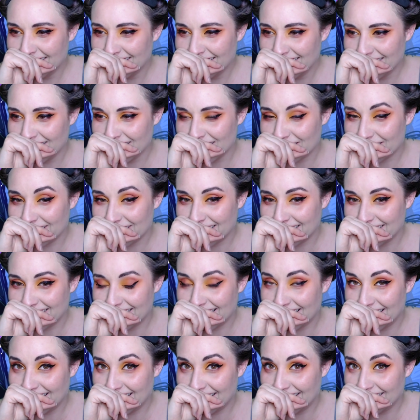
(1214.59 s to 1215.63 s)
Those were the
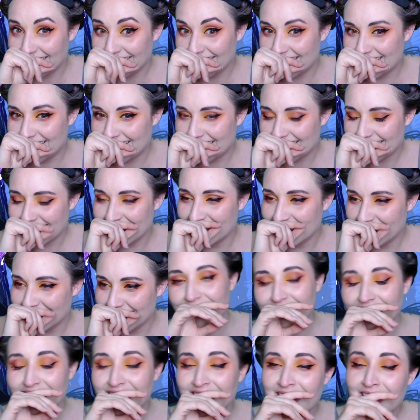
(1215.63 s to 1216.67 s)
days.
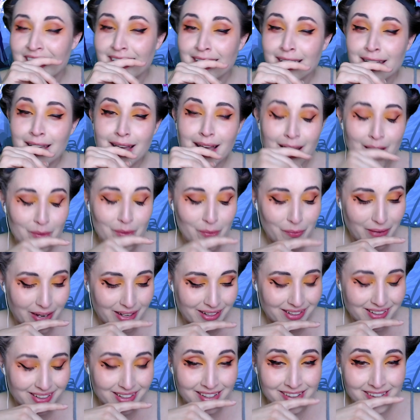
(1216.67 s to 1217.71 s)
I read
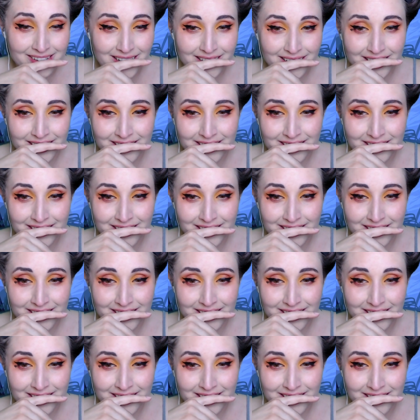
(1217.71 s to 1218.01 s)
it in that